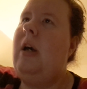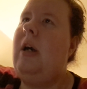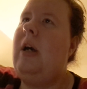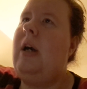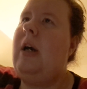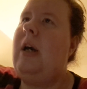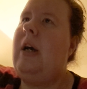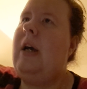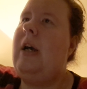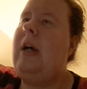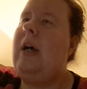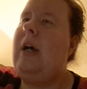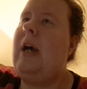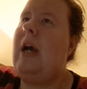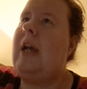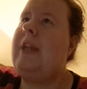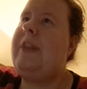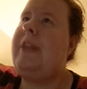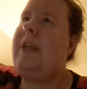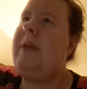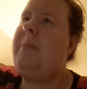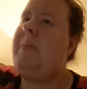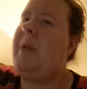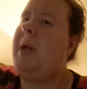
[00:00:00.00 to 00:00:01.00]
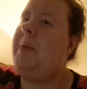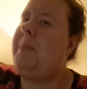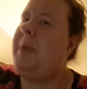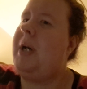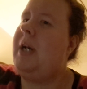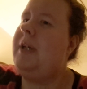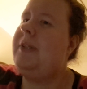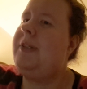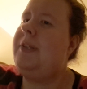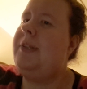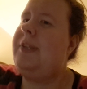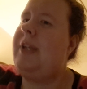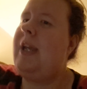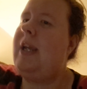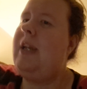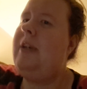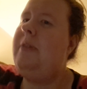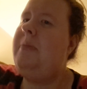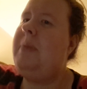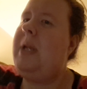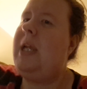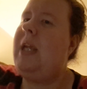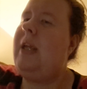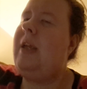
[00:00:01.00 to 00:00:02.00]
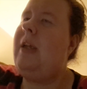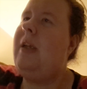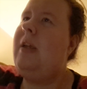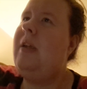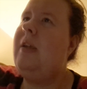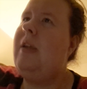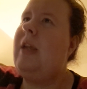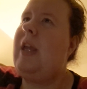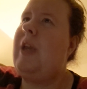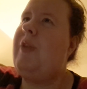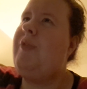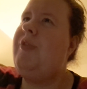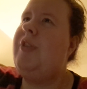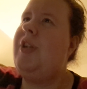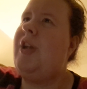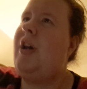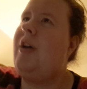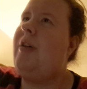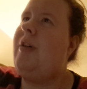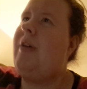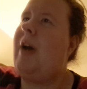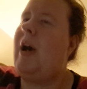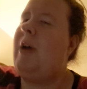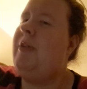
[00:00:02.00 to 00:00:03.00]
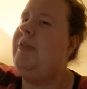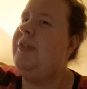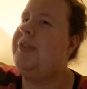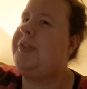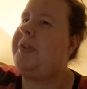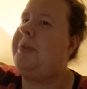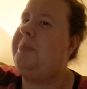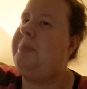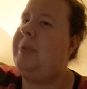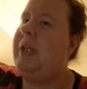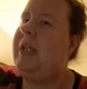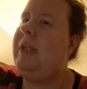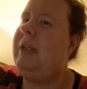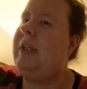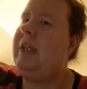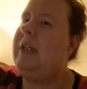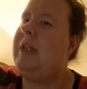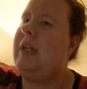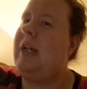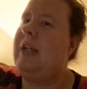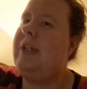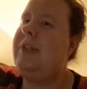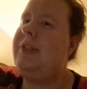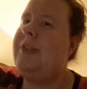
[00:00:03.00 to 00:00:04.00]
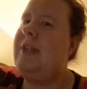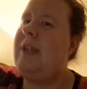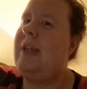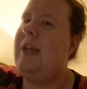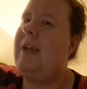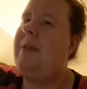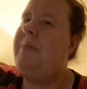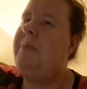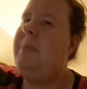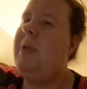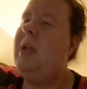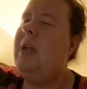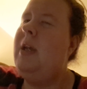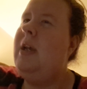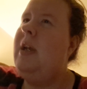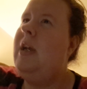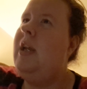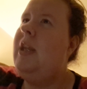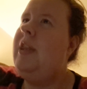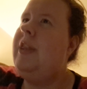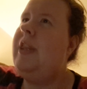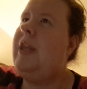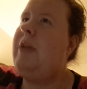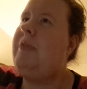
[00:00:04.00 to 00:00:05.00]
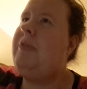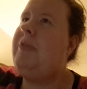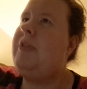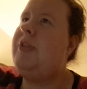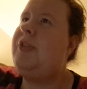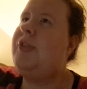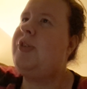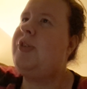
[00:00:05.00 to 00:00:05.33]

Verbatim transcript: uh I think my bosses hated me even though I was completely nice to them. They would